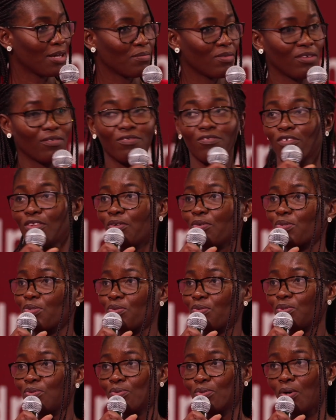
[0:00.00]
For those
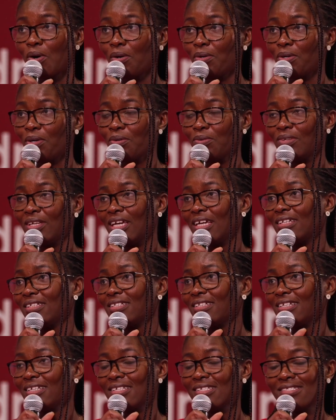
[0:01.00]
who do not know,
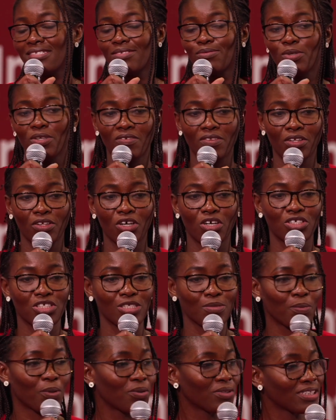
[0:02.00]
NAIT is one of the
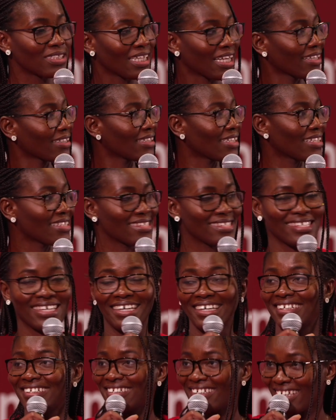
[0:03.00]
largest polytechnics
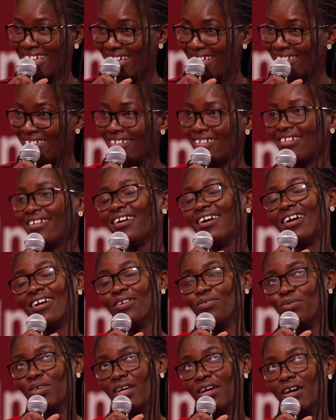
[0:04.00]
in Canada,
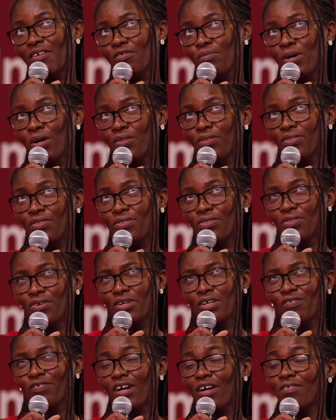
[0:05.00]
and we have about
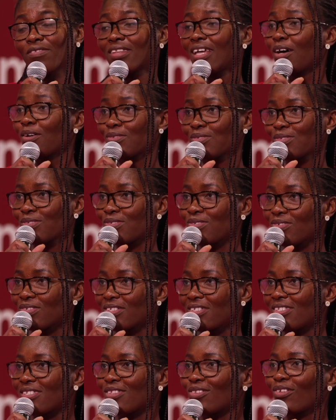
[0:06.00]
35,000
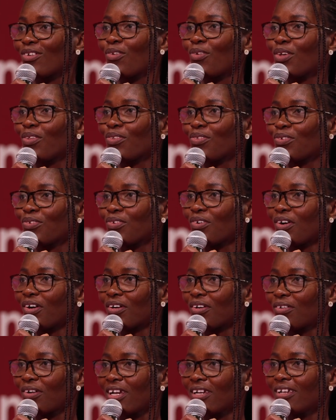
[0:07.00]
students going through our
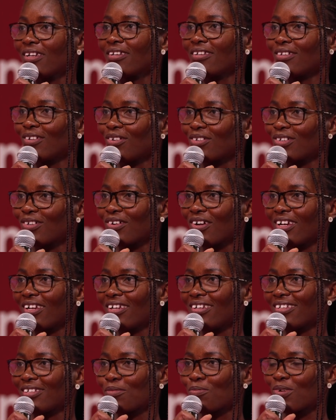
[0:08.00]
credit,
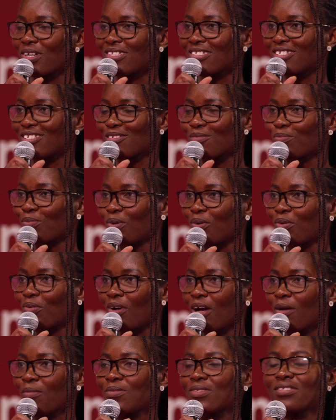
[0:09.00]
non-credit, and apprenticeship
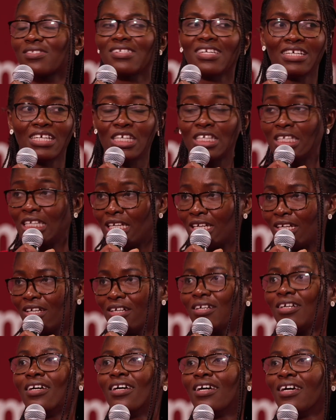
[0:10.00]
programs in a
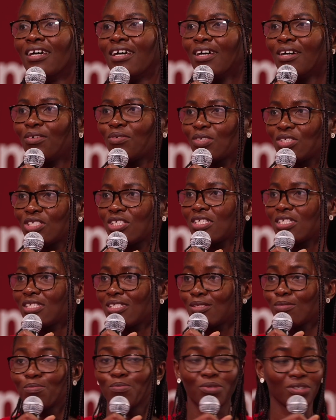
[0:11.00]
year, which
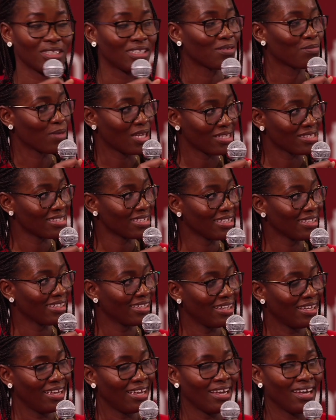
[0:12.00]
is pretty amazing.
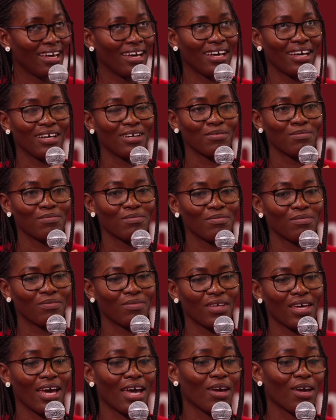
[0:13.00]
I